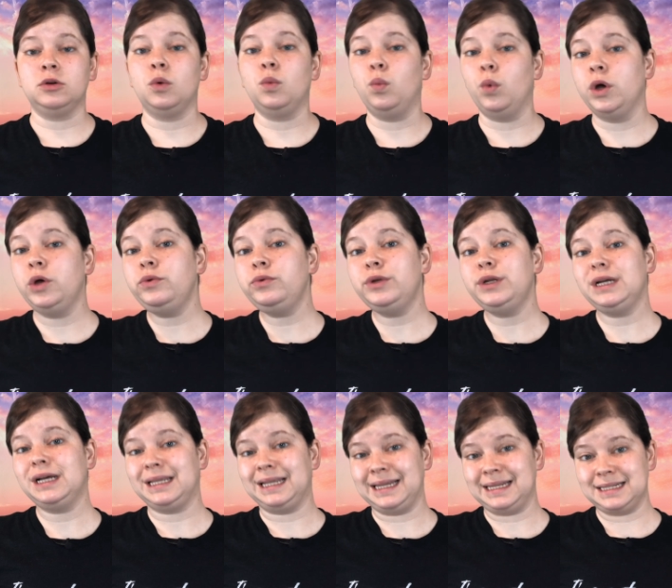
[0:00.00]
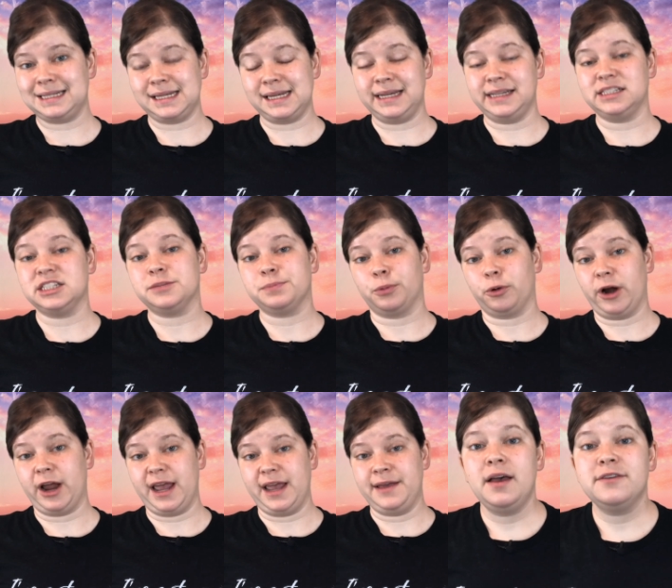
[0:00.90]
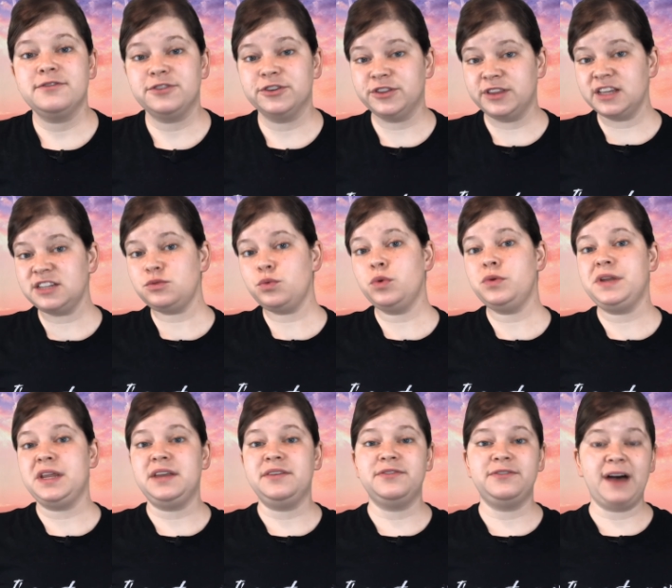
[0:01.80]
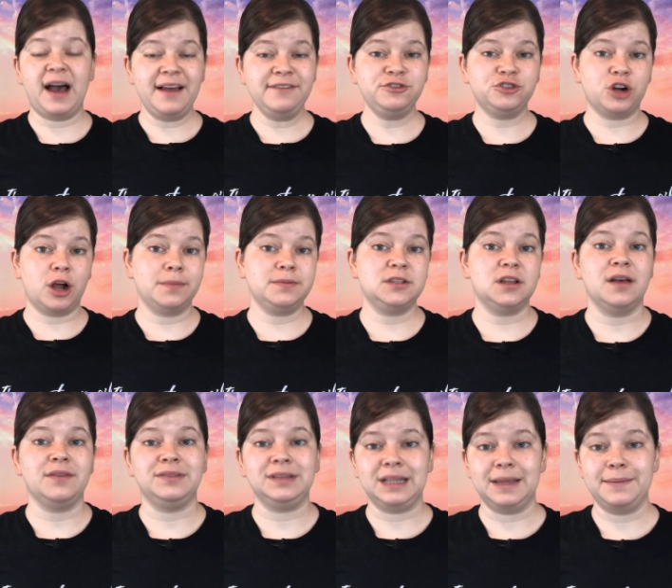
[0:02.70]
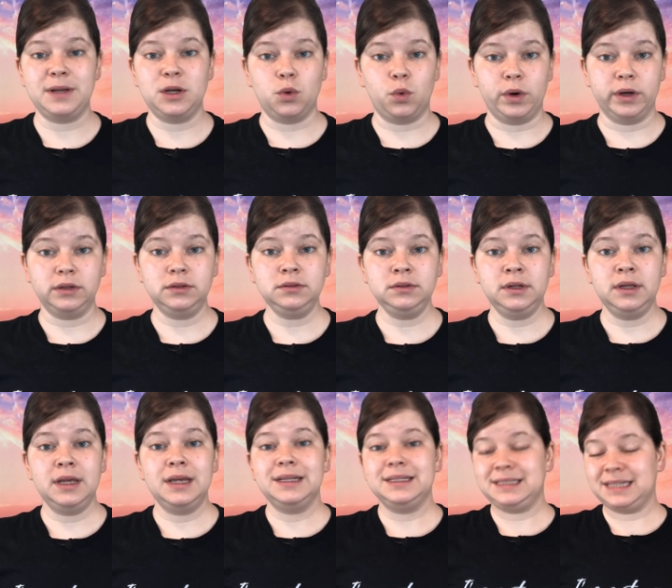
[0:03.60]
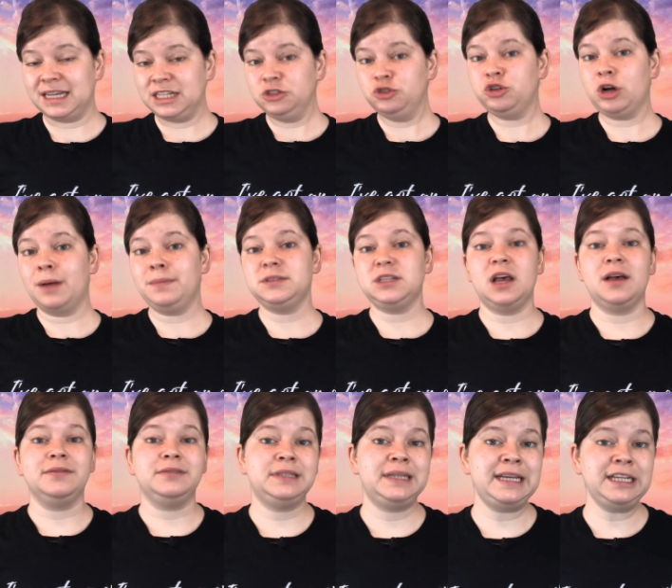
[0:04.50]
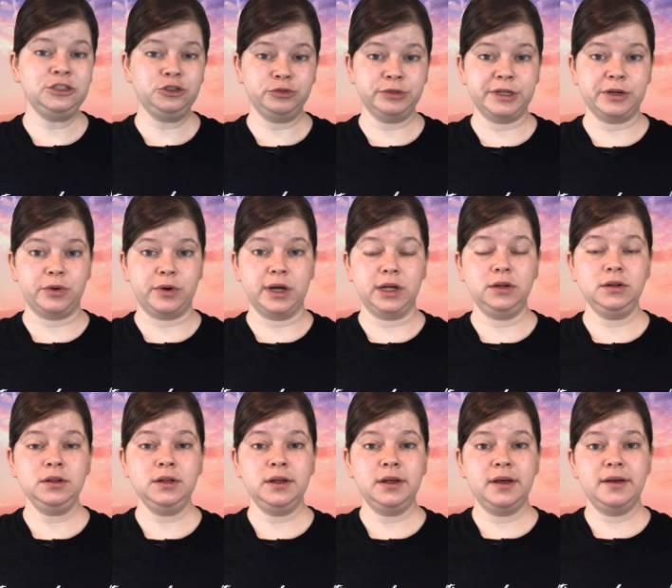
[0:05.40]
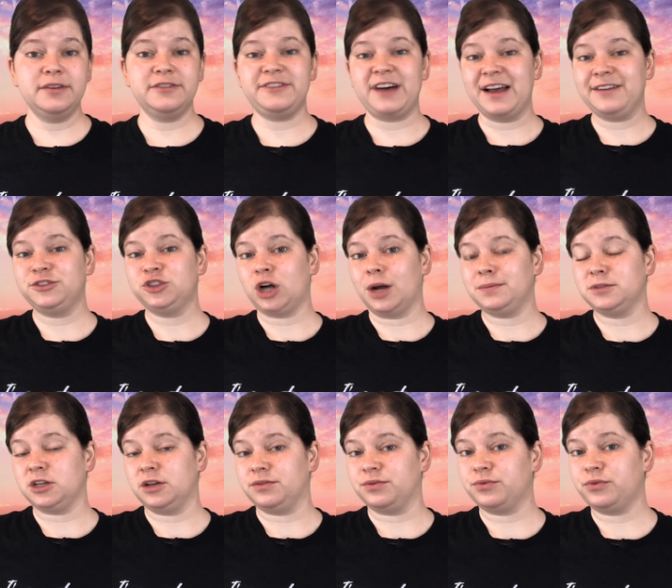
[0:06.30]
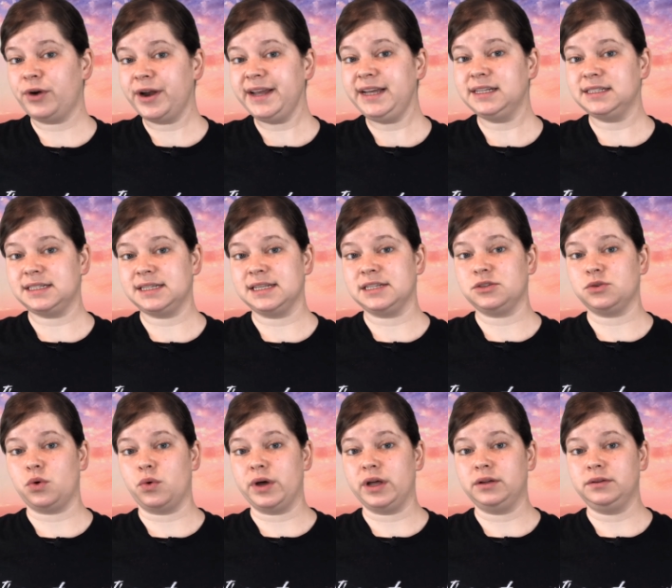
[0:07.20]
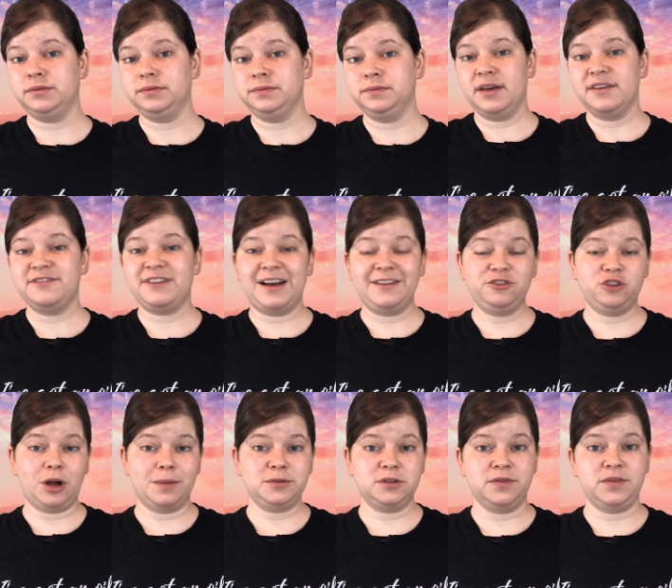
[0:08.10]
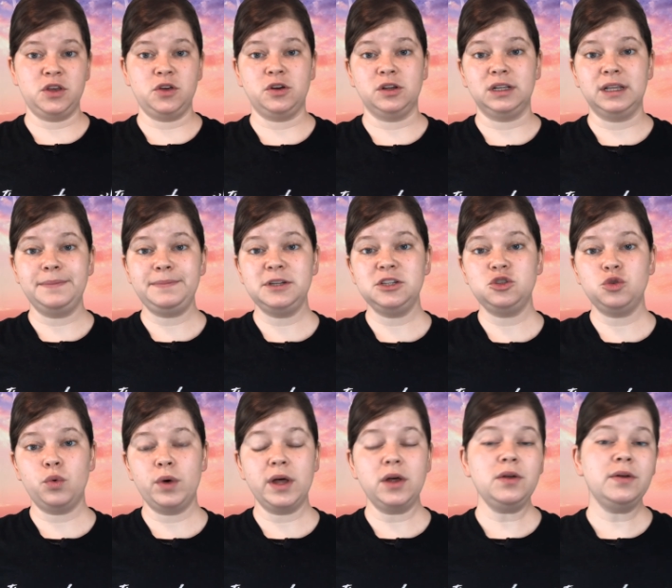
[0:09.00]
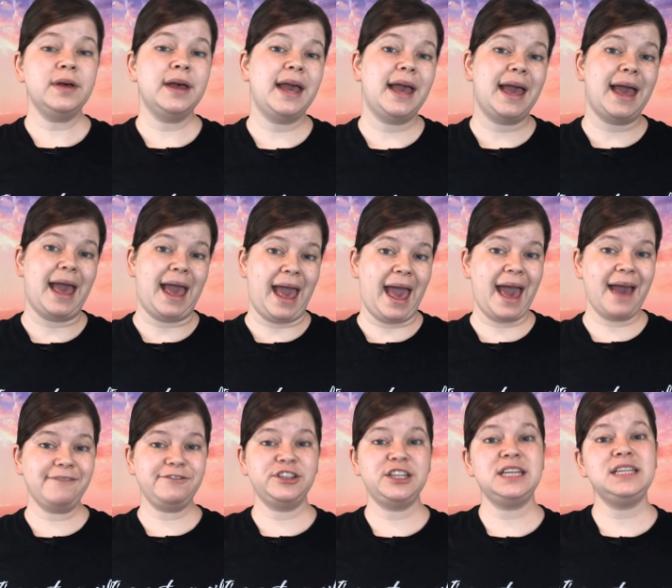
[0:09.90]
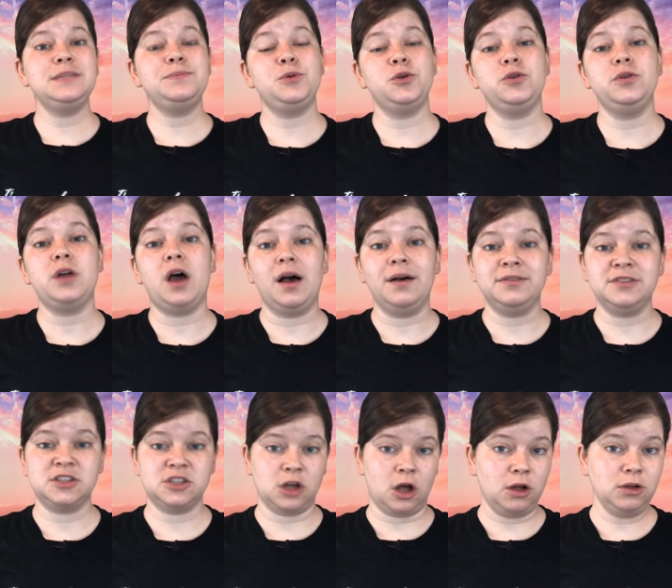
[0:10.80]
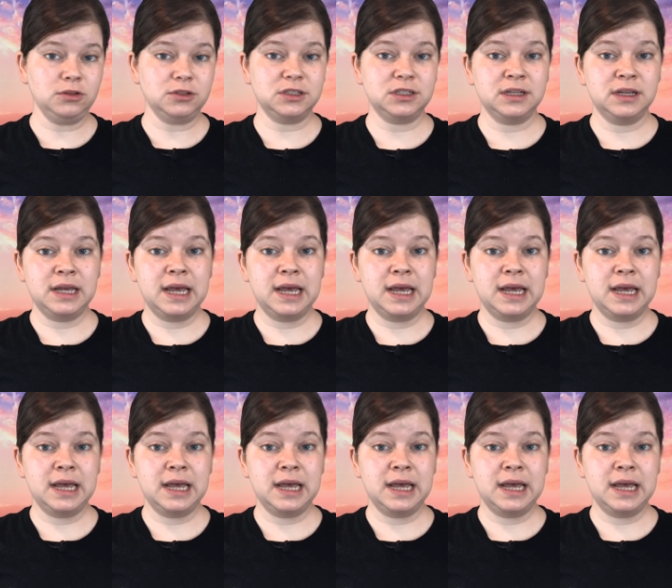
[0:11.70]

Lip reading: Wound Cleansing Spray. For this, we'll need 5 drops of lemon oil, 10 drops of tea tree oil, 5 drops of frankincense oil, 5 drops of eucalyptus oil, a 1/2 teaspoon of salt,